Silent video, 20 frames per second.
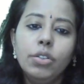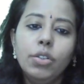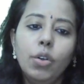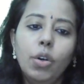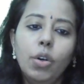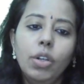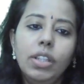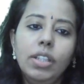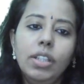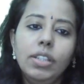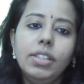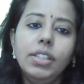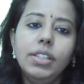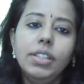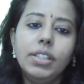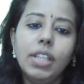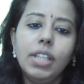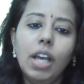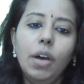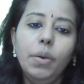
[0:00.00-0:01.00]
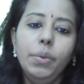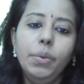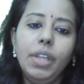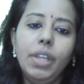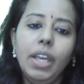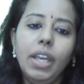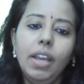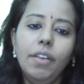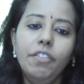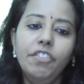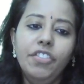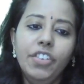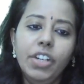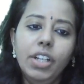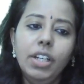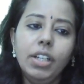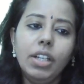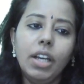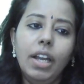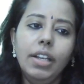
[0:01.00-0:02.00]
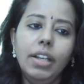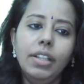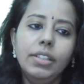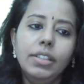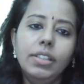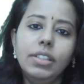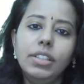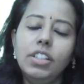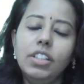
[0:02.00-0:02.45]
So this is how they work, and